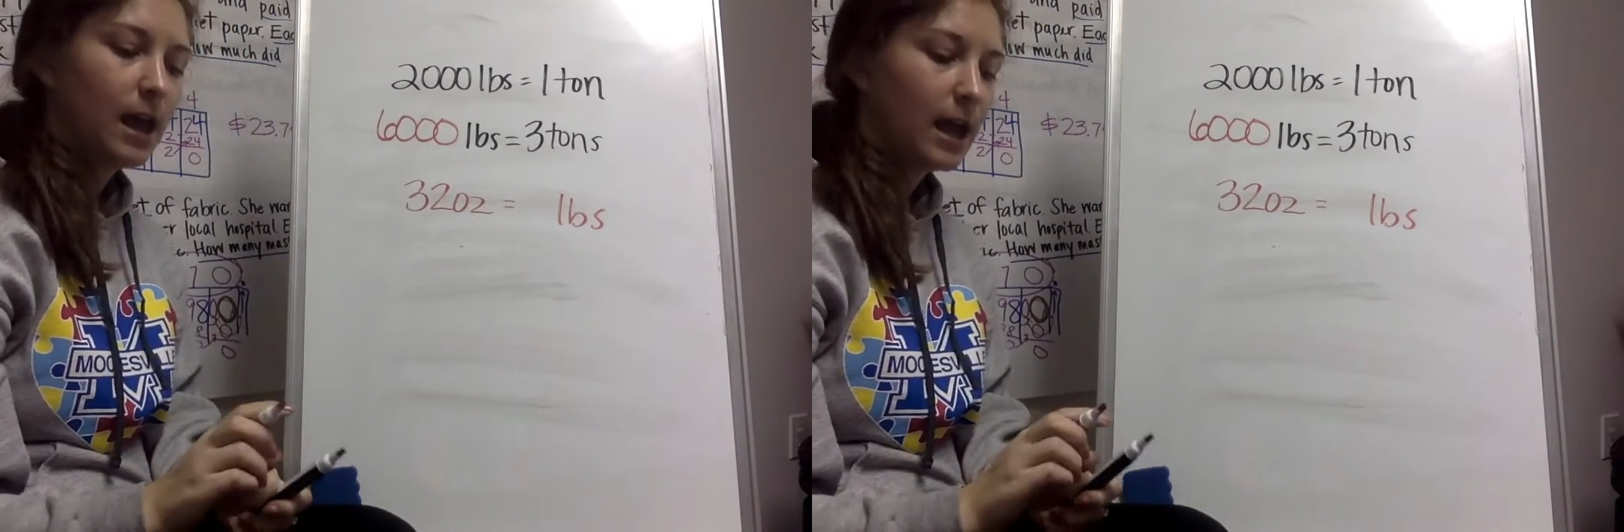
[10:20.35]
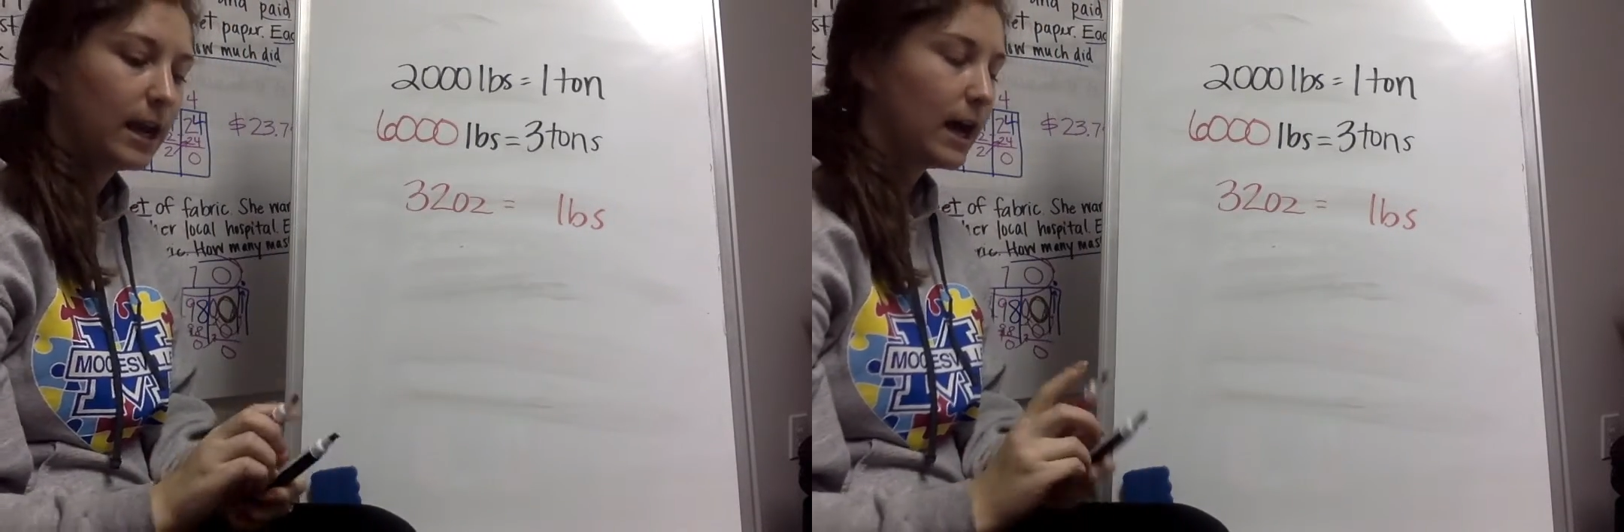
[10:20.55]

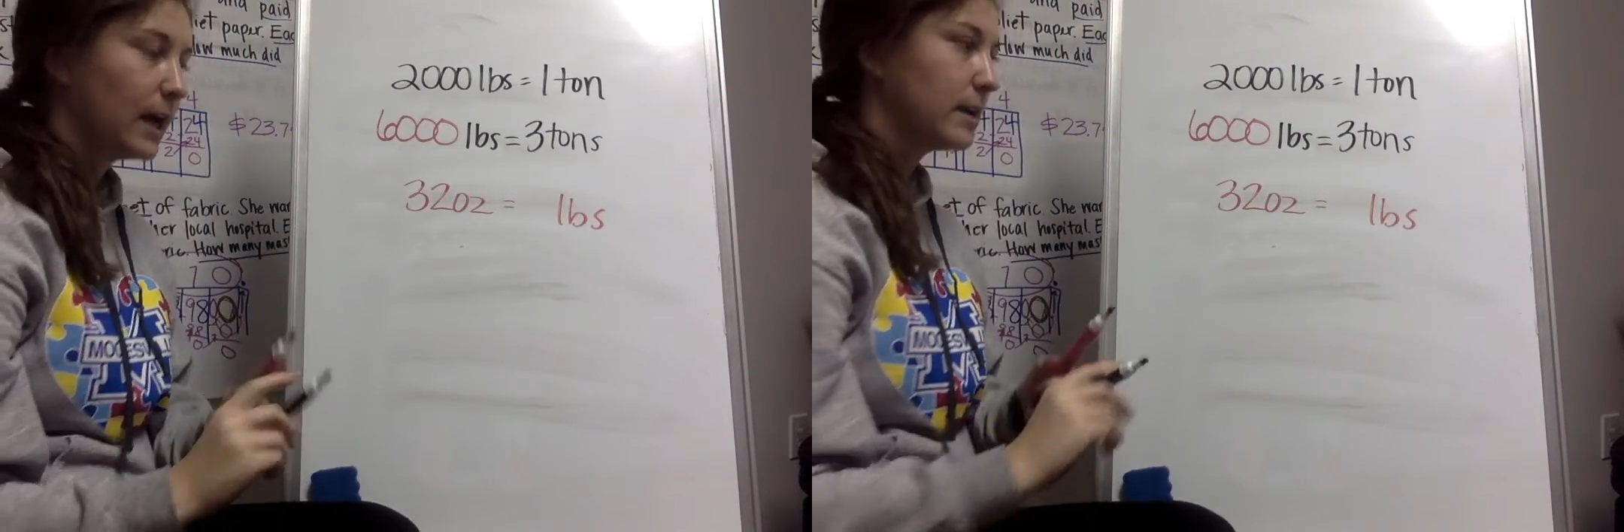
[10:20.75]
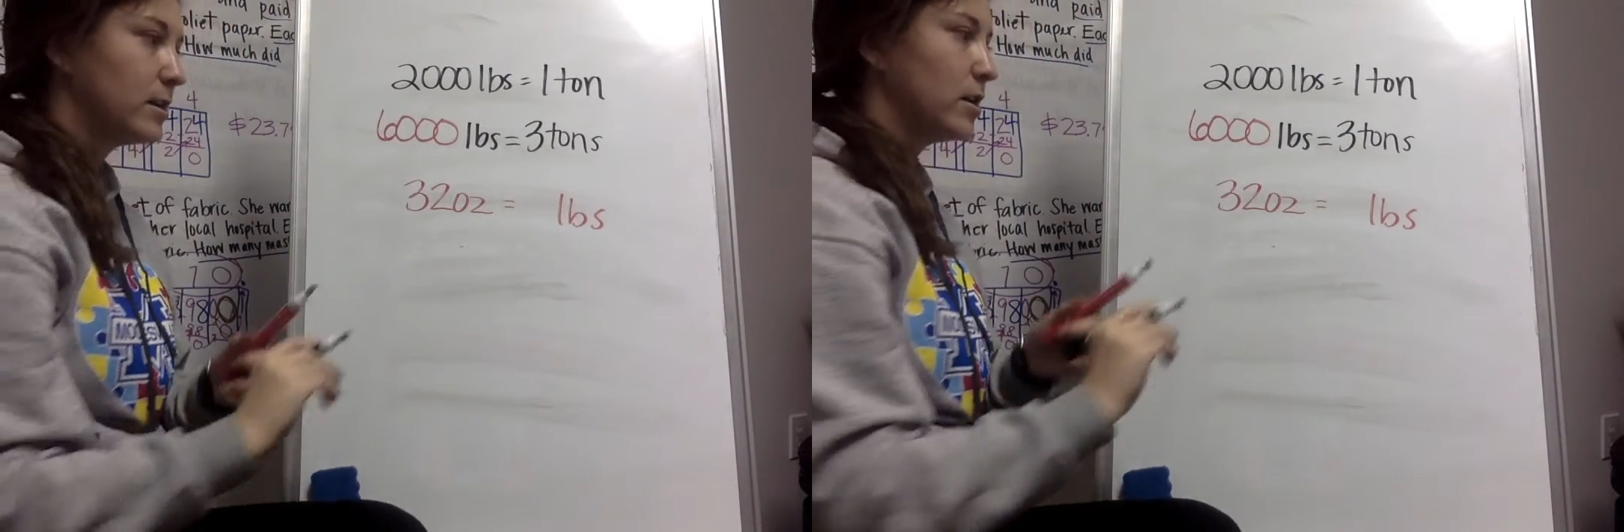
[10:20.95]
And
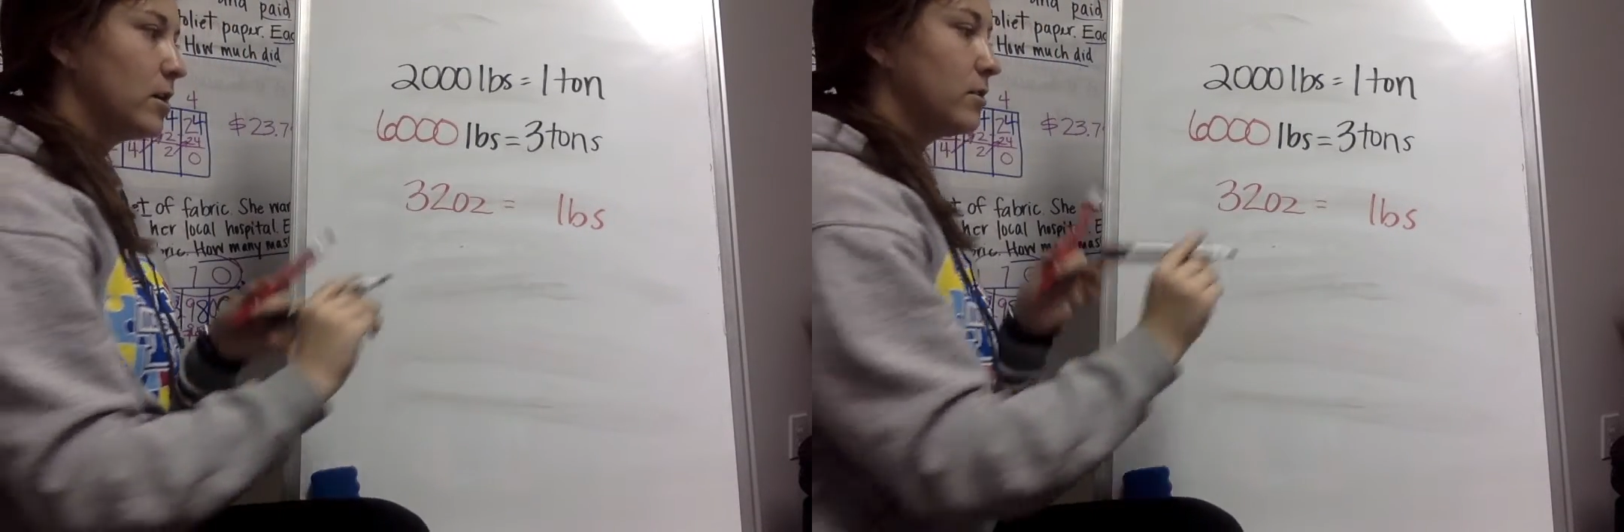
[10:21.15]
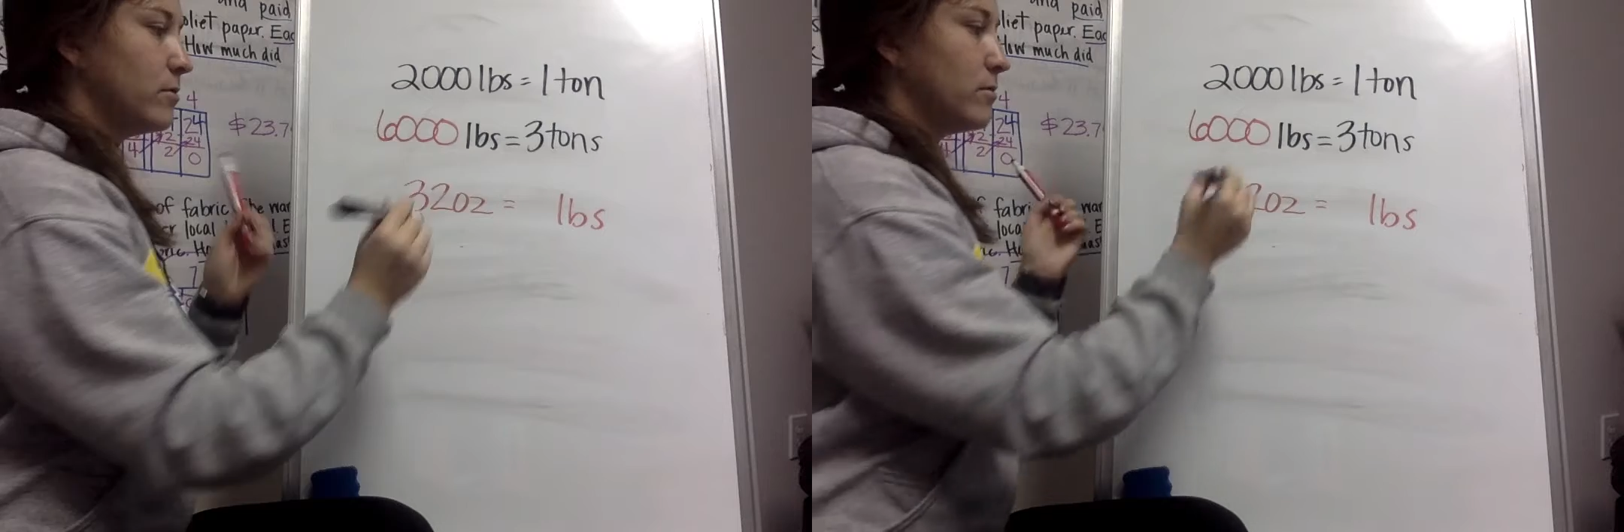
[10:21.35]
I
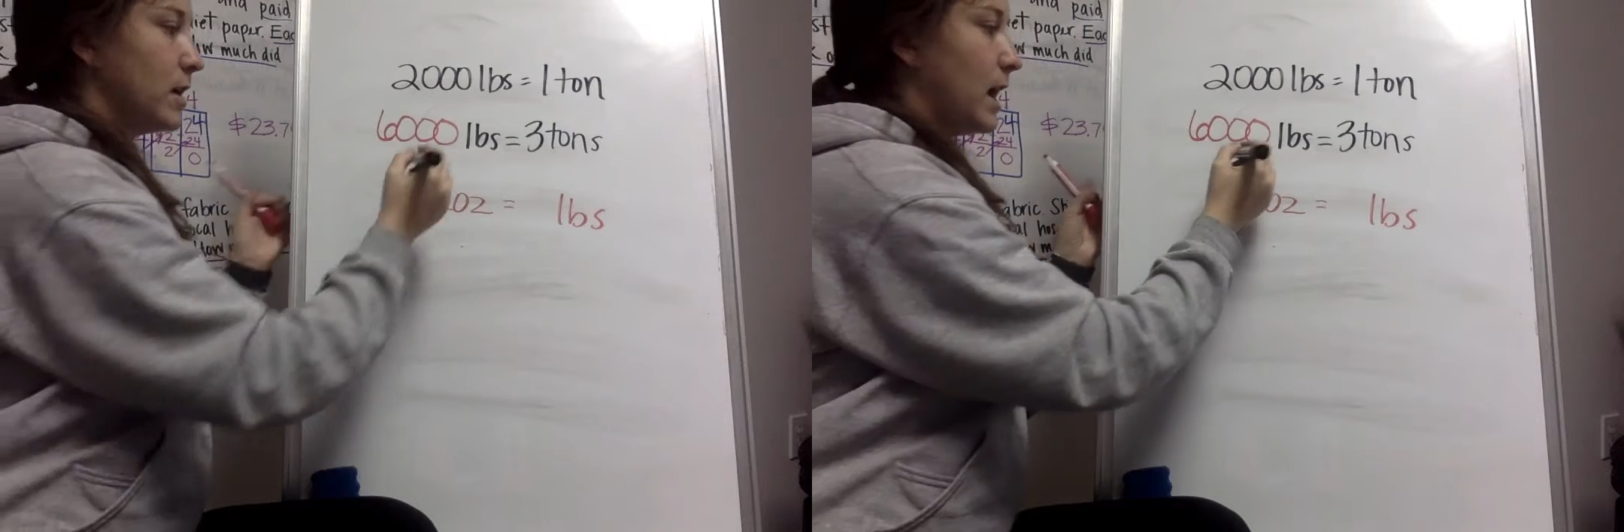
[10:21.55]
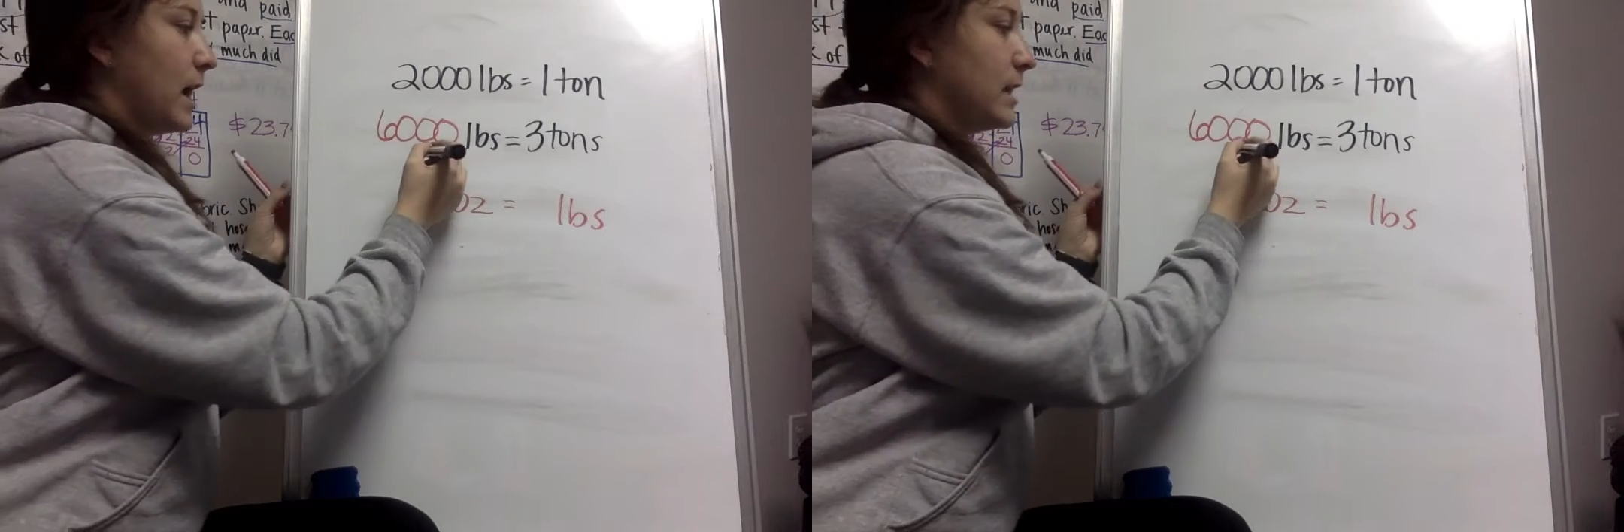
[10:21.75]
know
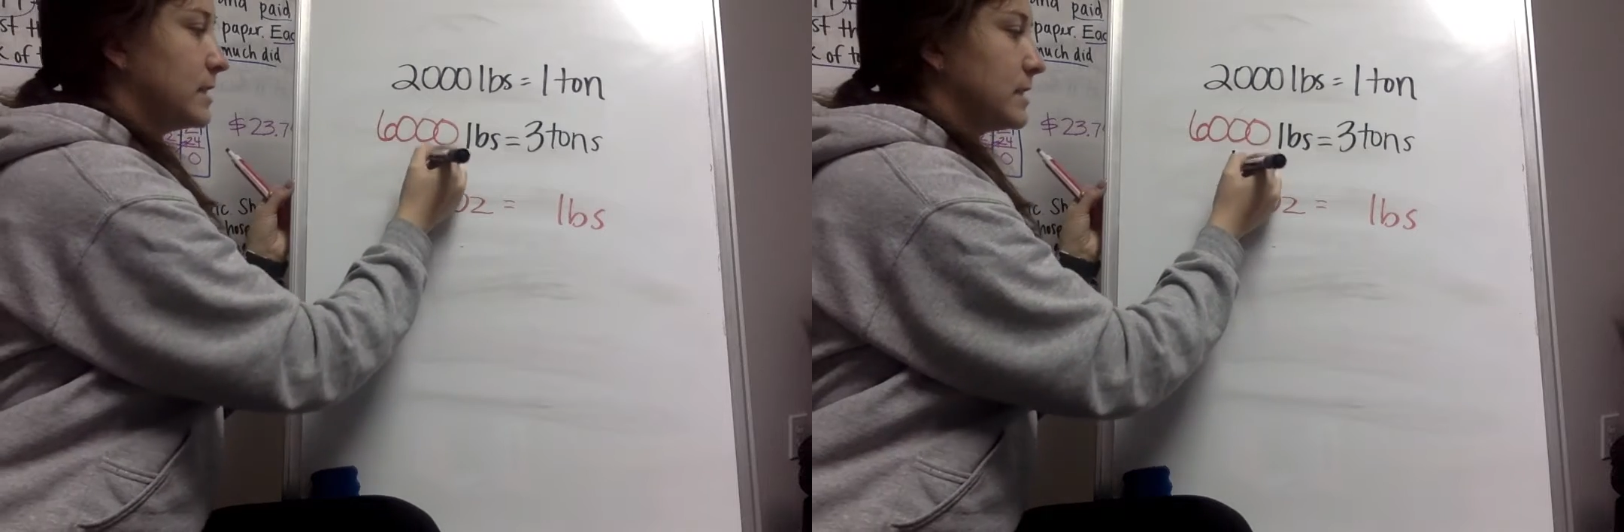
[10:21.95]
that